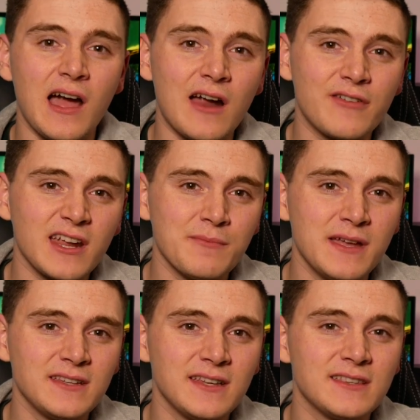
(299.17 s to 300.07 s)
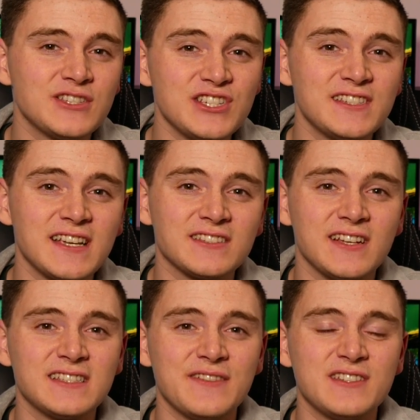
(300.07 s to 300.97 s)
I recommended the GTX
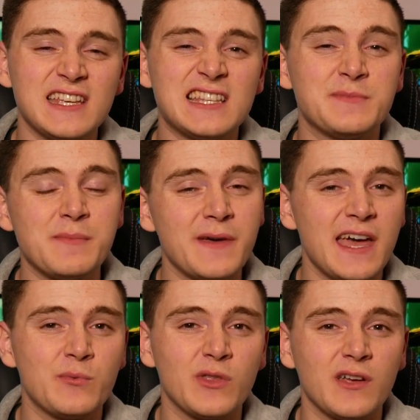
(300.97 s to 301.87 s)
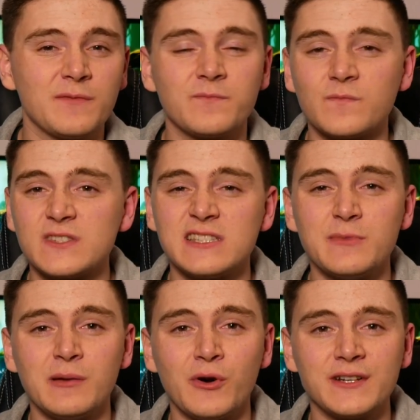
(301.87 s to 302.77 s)
970 to be paired with a
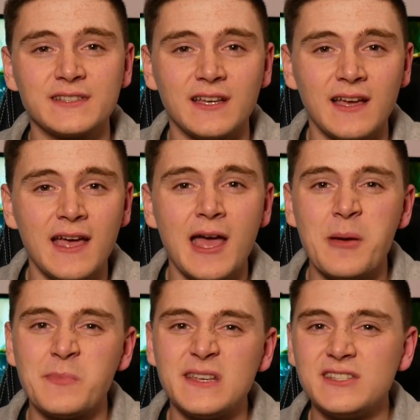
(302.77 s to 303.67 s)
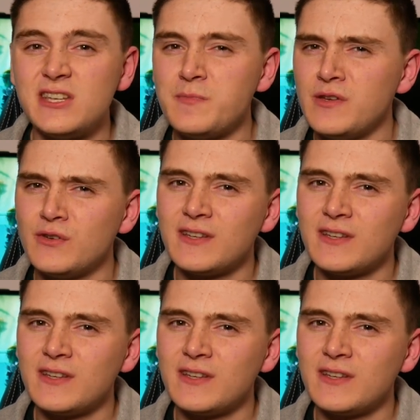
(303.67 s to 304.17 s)
similar monitor, but this GPU